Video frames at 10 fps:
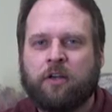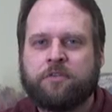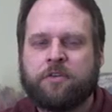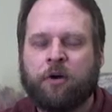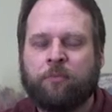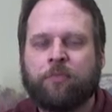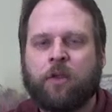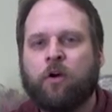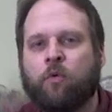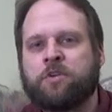So,
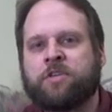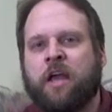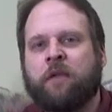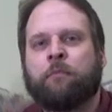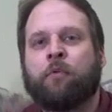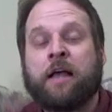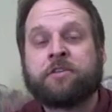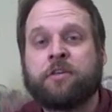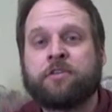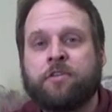once again,
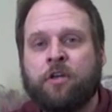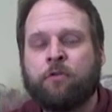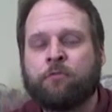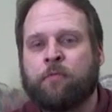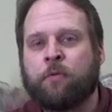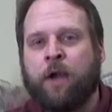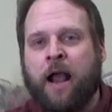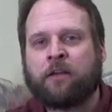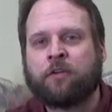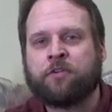blessings to you from the
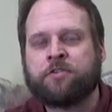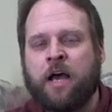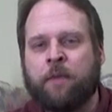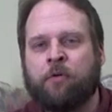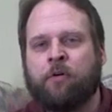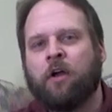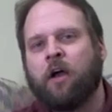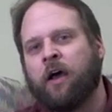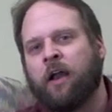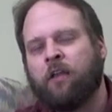Practical Disciple,
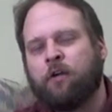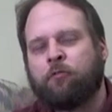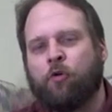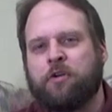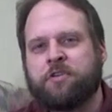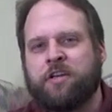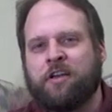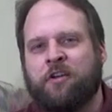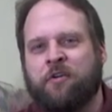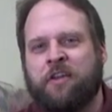and I look forward to
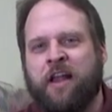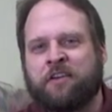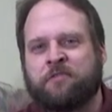seeing you in the next